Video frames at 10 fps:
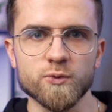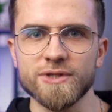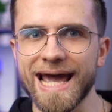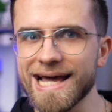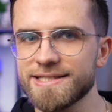
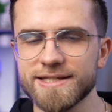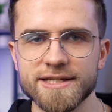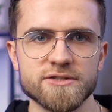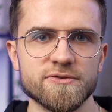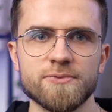with
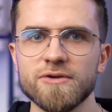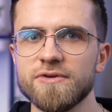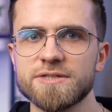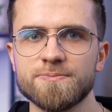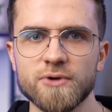assets of
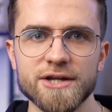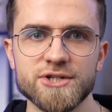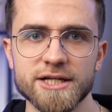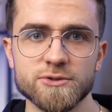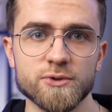previous
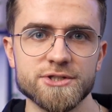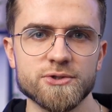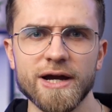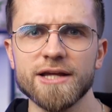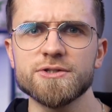projects or
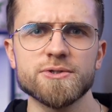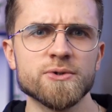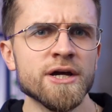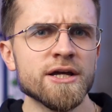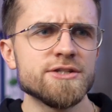trying
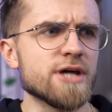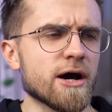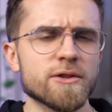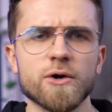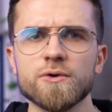to
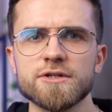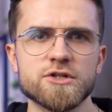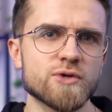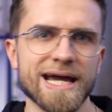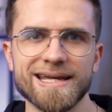download the
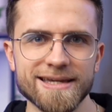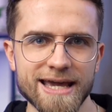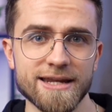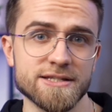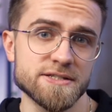track
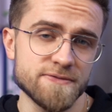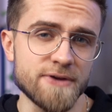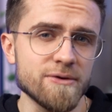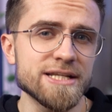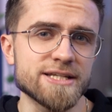again is
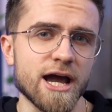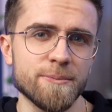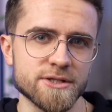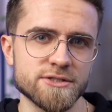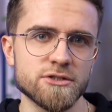very
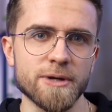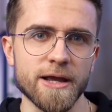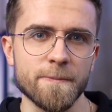time consuming.